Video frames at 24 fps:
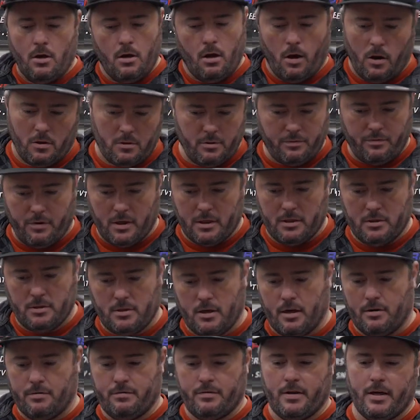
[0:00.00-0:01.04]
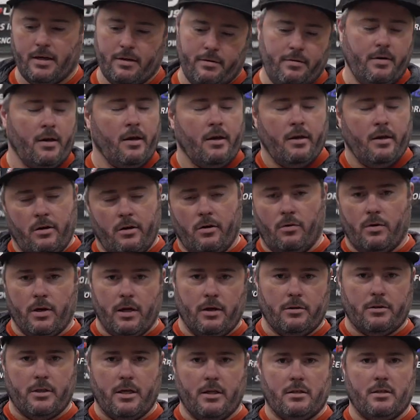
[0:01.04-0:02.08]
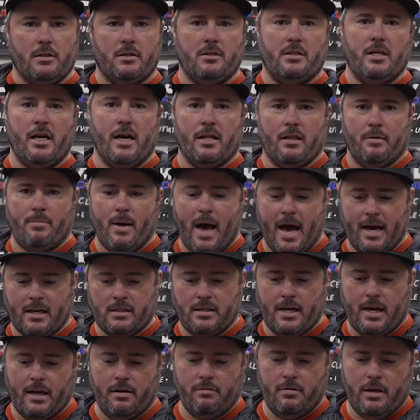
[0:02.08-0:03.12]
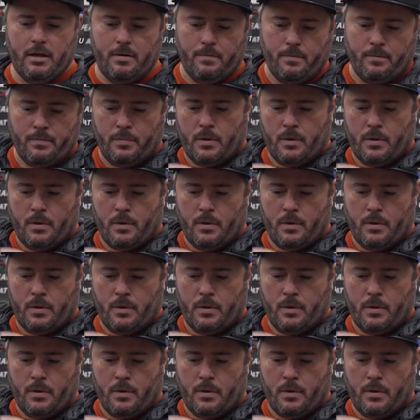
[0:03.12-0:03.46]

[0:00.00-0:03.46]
all the fun stuff that no one else gets to see on the backside of it.